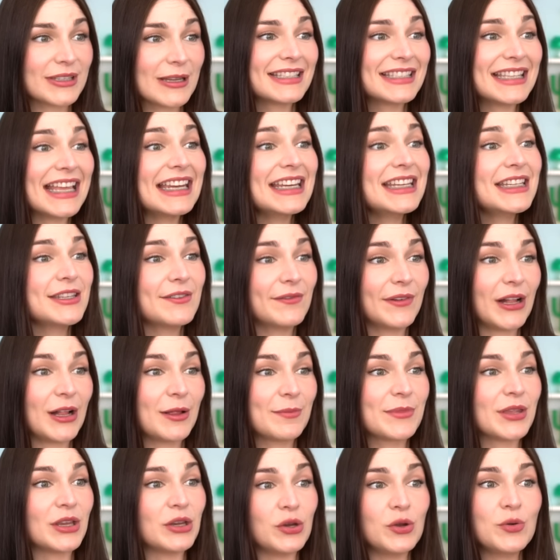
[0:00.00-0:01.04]
said it developed
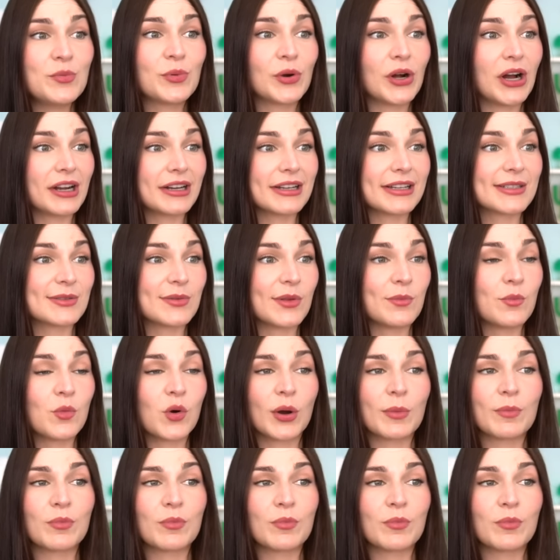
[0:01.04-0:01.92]
the new products with more